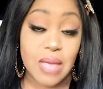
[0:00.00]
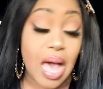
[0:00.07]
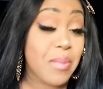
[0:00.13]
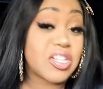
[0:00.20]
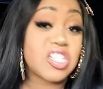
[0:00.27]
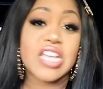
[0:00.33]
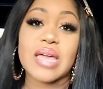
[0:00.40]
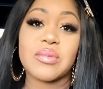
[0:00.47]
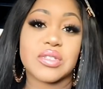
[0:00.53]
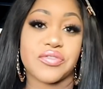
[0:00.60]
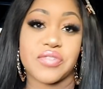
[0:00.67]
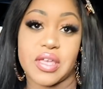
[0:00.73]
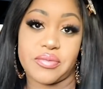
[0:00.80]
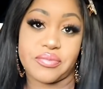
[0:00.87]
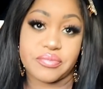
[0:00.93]
I'm ashamed
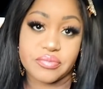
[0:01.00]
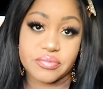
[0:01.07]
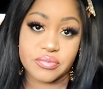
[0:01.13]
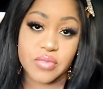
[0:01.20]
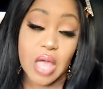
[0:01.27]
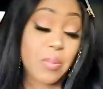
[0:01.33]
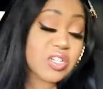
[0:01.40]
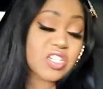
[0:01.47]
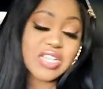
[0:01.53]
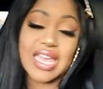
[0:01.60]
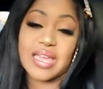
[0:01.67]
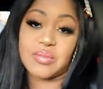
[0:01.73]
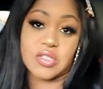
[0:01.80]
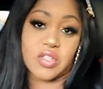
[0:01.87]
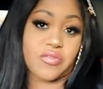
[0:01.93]
of it. I'm
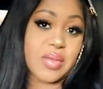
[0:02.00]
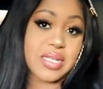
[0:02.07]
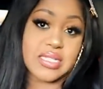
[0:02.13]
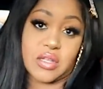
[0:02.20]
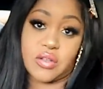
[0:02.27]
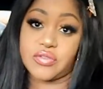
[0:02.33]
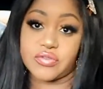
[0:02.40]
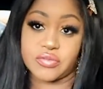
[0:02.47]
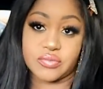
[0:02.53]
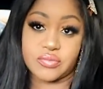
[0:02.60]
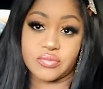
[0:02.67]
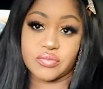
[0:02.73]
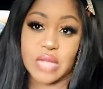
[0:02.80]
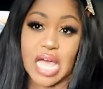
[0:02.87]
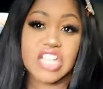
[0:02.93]
ashamed of myself.
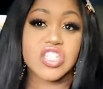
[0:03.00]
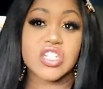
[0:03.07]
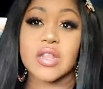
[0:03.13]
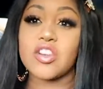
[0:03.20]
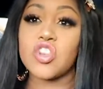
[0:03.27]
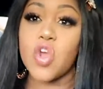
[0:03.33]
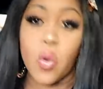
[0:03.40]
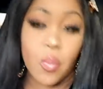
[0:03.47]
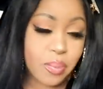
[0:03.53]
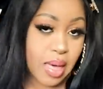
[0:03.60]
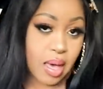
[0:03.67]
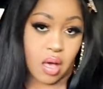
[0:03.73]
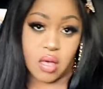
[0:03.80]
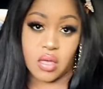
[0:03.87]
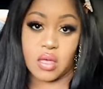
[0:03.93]
I should have known
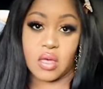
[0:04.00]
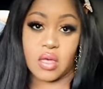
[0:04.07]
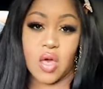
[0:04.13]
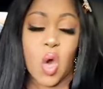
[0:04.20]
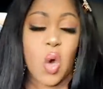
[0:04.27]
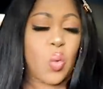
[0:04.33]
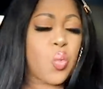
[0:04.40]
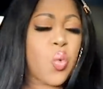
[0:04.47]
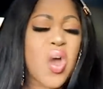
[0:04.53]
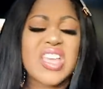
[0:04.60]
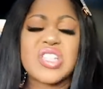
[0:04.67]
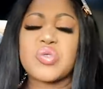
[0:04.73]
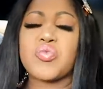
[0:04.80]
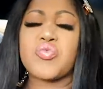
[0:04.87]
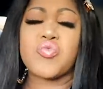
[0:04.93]
better. What
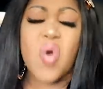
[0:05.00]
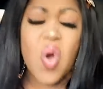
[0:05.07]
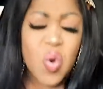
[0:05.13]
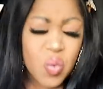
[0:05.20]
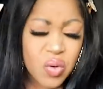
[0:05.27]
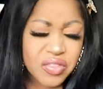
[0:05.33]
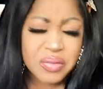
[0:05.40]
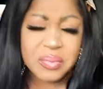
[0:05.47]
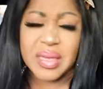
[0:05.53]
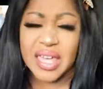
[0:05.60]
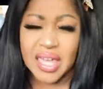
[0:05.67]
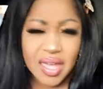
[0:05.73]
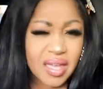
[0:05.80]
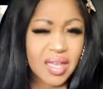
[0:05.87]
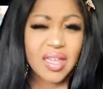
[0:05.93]
is wrong with
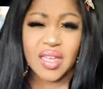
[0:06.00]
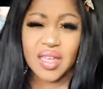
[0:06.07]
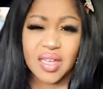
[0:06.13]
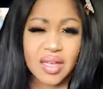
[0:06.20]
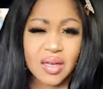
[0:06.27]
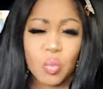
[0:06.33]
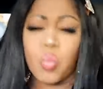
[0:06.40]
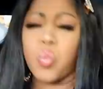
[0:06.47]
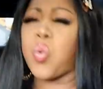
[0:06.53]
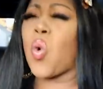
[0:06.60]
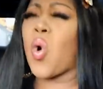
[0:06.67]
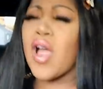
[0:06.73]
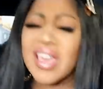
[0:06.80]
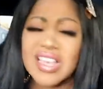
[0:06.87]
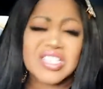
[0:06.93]
me?
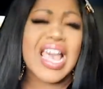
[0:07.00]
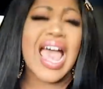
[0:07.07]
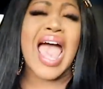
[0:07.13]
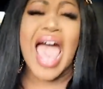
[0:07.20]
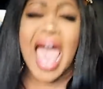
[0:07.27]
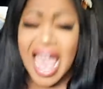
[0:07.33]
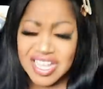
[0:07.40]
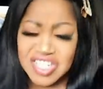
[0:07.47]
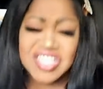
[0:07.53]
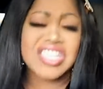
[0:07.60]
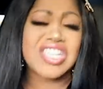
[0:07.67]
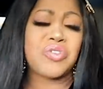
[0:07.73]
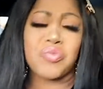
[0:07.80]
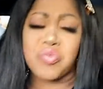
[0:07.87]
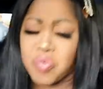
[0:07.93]
What is
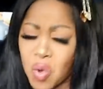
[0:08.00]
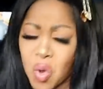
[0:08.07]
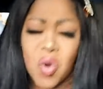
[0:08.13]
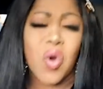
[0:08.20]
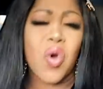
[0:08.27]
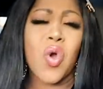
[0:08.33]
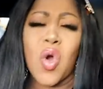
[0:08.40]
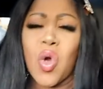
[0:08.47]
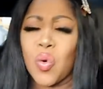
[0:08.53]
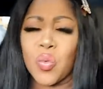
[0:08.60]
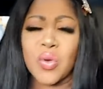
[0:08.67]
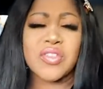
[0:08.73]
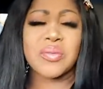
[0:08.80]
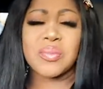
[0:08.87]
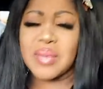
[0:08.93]
actually wrong
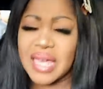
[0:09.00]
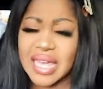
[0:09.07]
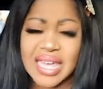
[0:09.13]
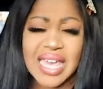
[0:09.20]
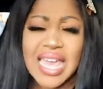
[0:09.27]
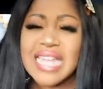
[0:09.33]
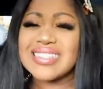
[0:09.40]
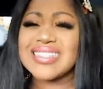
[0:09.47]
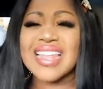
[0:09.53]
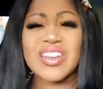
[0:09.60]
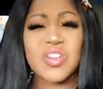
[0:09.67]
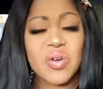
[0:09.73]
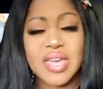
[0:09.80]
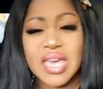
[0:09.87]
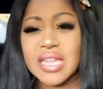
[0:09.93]
with me? Did I
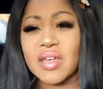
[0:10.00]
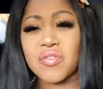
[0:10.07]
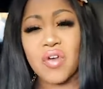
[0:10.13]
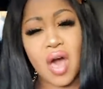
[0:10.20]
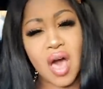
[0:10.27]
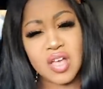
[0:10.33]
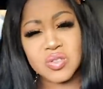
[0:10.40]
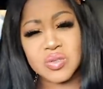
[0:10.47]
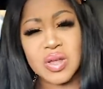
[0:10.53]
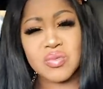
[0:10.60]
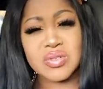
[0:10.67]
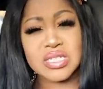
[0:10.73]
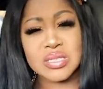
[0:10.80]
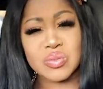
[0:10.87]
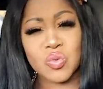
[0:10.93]
not get enough hugs when I
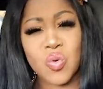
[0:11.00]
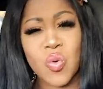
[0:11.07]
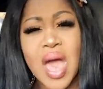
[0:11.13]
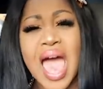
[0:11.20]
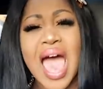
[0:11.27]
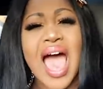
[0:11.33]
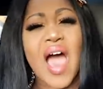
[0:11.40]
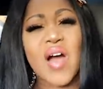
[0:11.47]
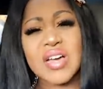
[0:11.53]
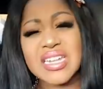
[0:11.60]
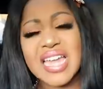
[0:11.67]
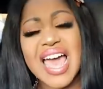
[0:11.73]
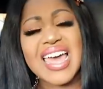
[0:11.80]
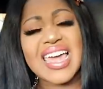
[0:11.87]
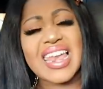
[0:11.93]
was small? How can
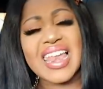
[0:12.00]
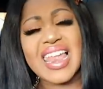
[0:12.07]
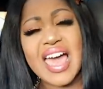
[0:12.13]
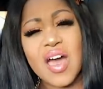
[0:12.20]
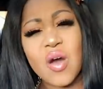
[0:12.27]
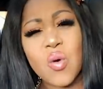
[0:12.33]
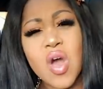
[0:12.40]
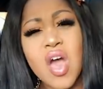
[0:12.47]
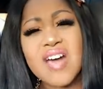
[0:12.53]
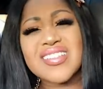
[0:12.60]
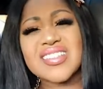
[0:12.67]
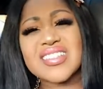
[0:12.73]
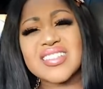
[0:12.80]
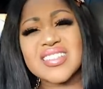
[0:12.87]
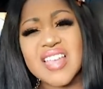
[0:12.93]
I allow
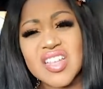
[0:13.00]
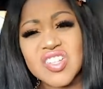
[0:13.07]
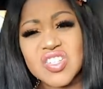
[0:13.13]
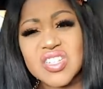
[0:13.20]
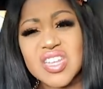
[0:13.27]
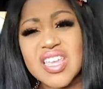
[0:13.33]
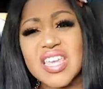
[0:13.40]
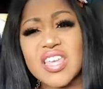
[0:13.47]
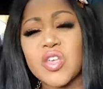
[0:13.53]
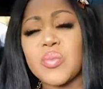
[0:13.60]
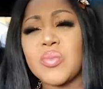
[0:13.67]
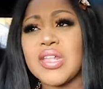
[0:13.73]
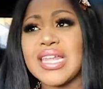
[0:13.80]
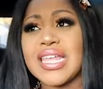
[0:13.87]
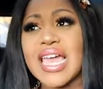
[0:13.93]
such
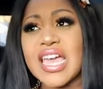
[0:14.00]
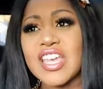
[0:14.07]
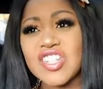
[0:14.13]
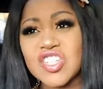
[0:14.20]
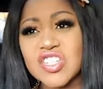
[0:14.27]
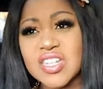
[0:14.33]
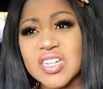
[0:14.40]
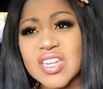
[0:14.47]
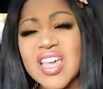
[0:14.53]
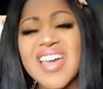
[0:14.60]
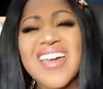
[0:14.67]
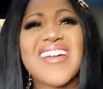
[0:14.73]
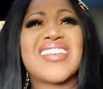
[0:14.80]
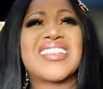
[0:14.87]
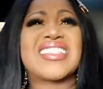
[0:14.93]
humiliation,
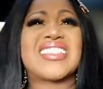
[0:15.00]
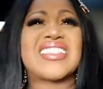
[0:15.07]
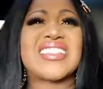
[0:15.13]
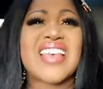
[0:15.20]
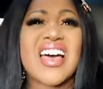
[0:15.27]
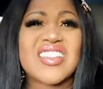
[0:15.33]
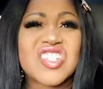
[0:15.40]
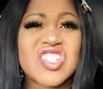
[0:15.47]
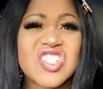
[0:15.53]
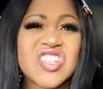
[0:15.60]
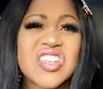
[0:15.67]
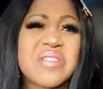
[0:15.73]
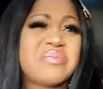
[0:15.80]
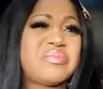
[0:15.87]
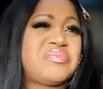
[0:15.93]

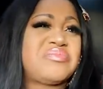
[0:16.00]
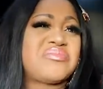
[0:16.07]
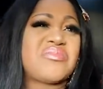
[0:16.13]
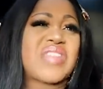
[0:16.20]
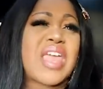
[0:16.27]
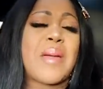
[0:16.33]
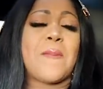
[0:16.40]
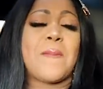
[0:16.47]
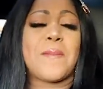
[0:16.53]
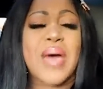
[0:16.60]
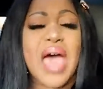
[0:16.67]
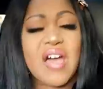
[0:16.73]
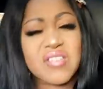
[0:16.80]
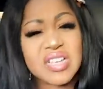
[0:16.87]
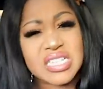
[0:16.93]
such
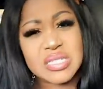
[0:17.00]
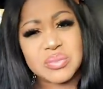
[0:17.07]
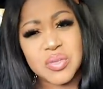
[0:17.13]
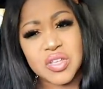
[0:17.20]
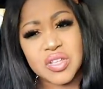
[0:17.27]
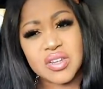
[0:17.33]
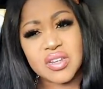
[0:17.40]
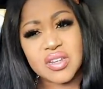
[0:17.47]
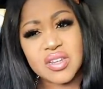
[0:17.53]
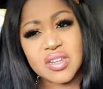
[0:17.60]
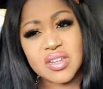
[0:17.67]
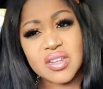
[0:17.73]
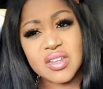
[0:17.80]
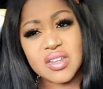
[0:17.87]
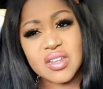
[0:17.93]
embarrassment?
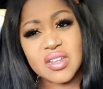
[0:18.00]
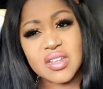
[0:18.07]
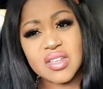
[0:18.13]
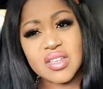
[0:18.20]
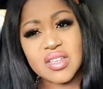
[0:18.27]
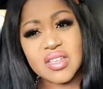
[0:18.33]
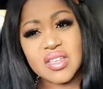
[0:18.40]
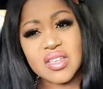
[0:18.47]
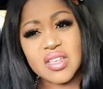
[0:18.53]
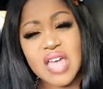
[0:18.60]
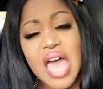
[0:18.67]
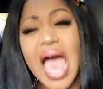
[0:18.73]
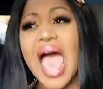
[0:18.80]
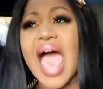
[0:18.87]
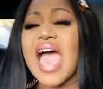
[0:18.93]

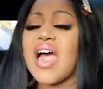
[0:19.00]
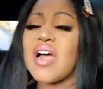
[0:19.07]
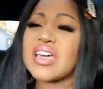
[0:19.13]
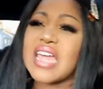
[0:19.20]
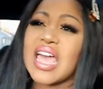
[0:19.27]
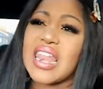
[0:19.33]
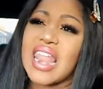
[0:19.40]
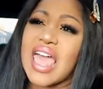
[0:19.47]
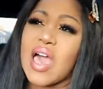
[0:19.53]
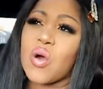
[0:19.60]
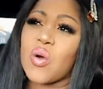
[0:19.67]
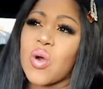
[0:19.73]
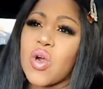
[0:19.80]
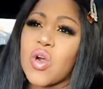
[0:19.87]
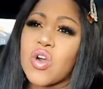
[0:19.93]
How can I
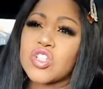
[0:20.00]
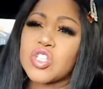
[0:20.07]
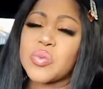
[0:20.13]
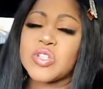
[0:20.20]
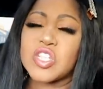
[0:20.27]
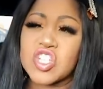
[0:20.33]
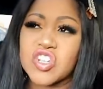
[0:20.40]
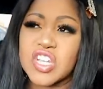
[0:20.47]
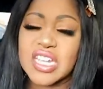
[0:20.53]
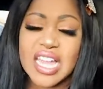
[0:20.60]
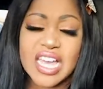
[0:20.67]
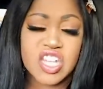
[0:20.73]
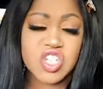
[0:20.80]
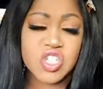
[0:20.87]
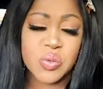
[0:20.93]
allow to be treated
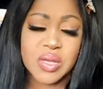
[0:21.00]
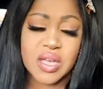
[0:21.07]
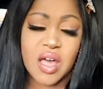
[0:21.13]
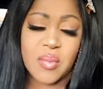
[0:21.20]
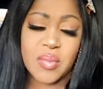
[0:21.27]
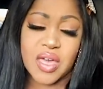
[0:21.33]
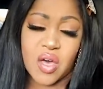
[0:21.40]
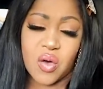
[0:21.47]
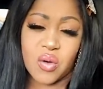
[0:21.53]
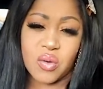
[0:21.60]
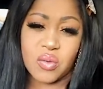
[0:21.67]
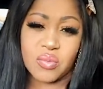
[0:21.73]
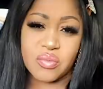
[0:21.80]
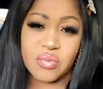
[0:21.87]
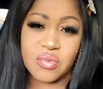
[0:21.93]
like a chewing gum girl?
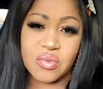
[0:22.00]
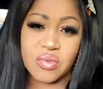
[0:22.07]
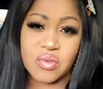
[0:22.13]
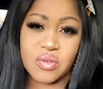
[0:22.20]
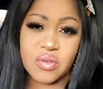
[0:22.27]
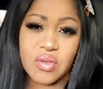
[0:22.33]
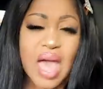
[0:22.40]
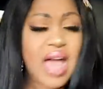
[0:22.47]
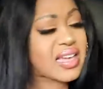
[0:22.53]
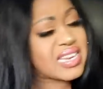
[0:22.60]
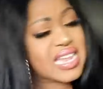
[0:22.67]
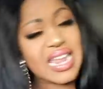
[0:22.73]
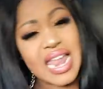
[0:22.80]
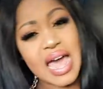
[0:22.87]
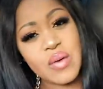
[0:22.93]
How can
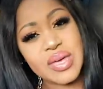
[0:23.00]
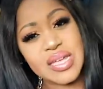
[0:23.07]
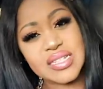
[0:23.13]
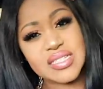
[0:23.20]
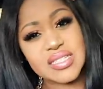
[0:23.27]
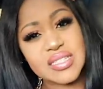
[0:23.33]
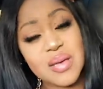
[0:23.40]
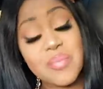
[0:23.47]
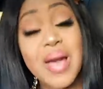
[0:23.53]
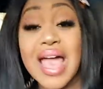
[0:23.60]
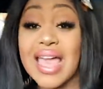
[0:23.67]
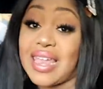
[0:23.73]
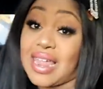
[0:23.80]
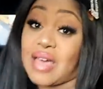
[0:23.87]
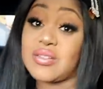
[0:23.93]
I allow it? But
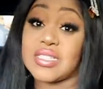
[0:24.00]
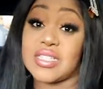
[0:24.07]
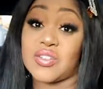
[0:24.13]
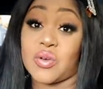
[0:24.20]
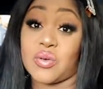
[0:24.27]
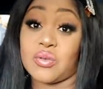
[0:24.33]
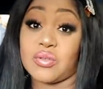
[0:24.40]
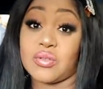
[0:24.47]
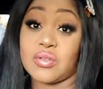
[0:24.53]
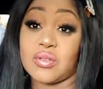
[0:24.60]
I allowed it though.